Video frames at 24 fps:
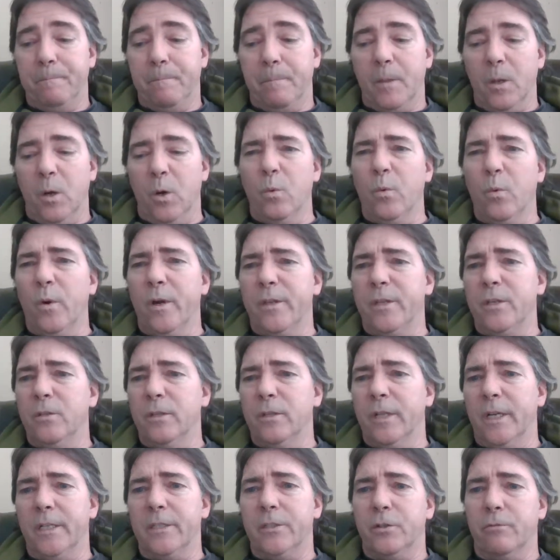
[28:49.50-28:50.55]
or whether you
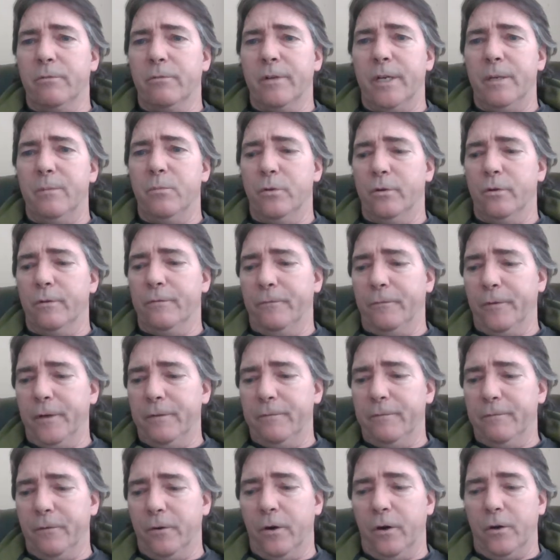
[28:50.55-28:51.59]
like to write more free
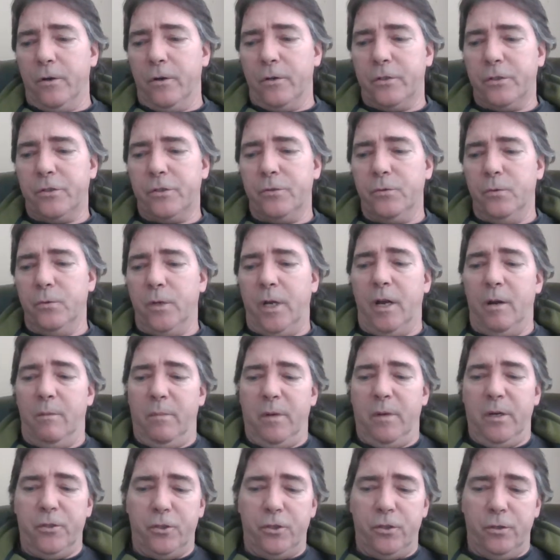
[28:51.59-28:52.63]
verse, how
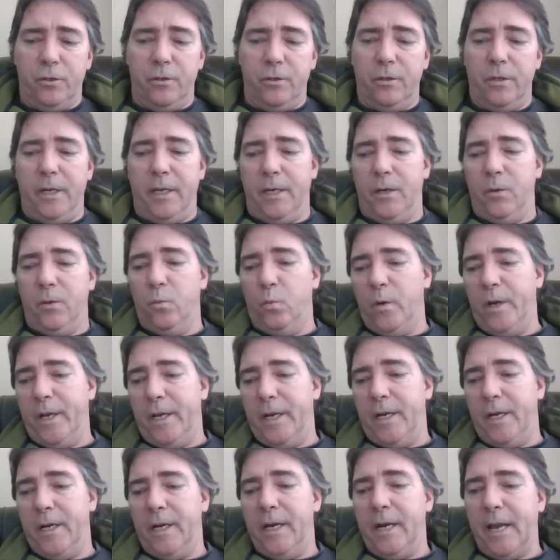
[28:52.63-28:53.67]
much and
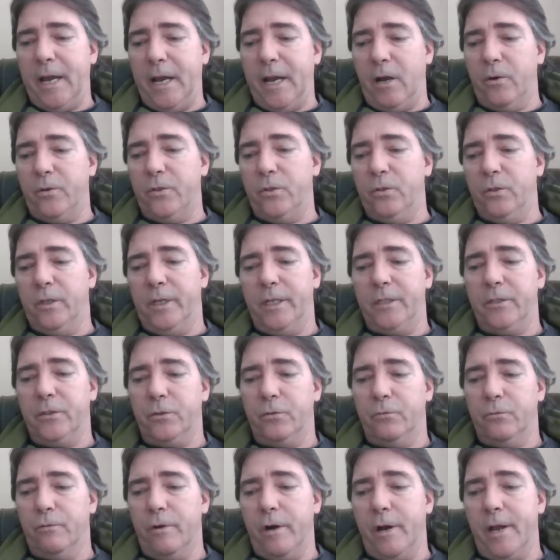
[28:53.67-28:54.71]
when and how you like
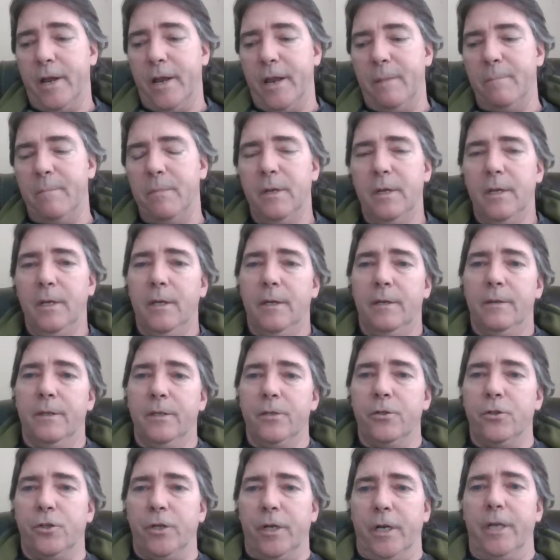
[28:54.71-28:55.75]
to rhyme.
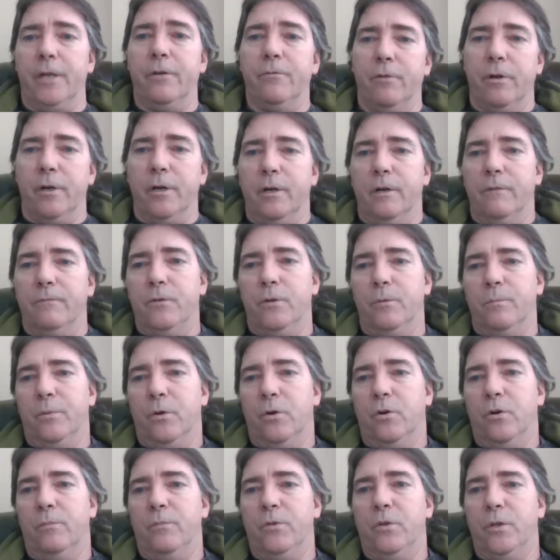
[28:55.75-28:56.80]
The genre of your
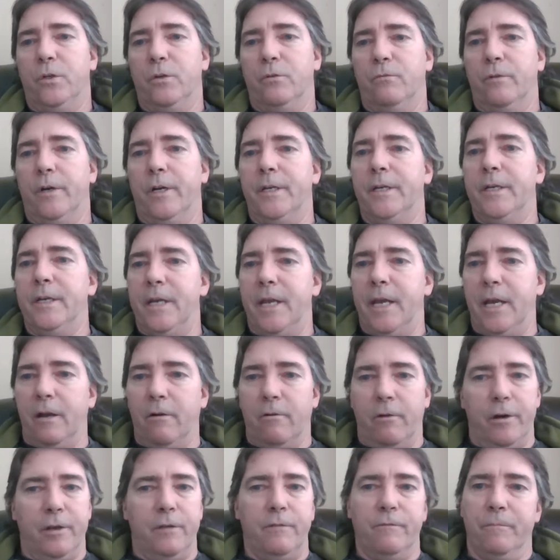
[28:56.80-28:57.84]
poem, you can write a
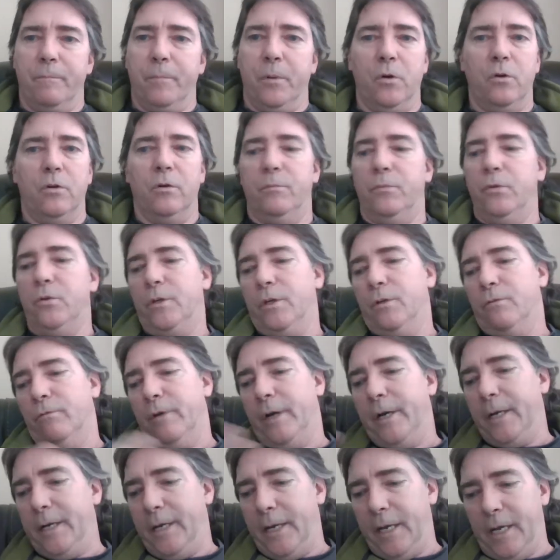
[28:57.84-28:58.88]
narrative poem, you can
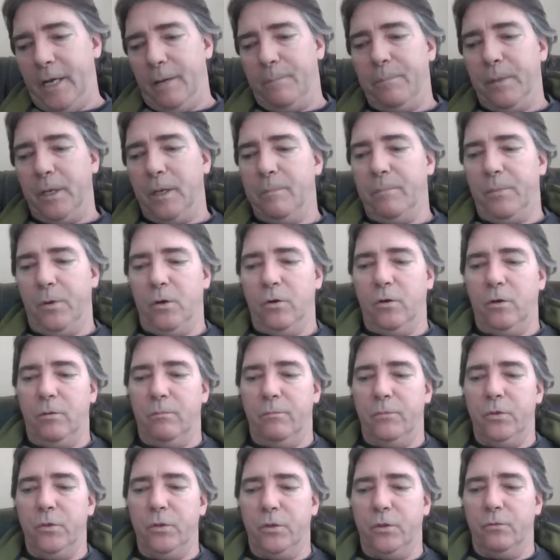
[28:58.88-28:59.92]
write an epic
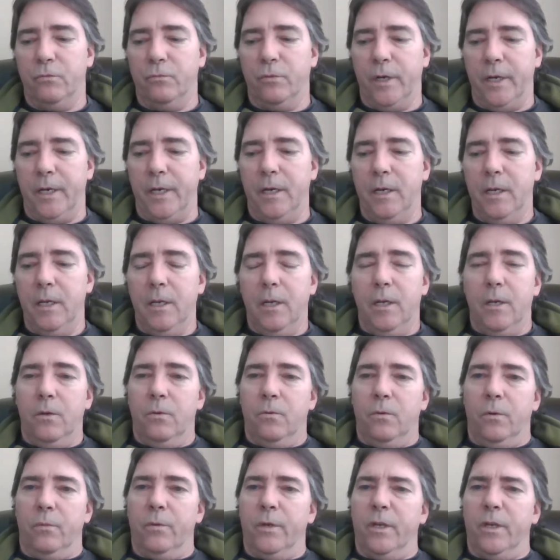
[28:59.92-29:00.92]
poem, you can write what we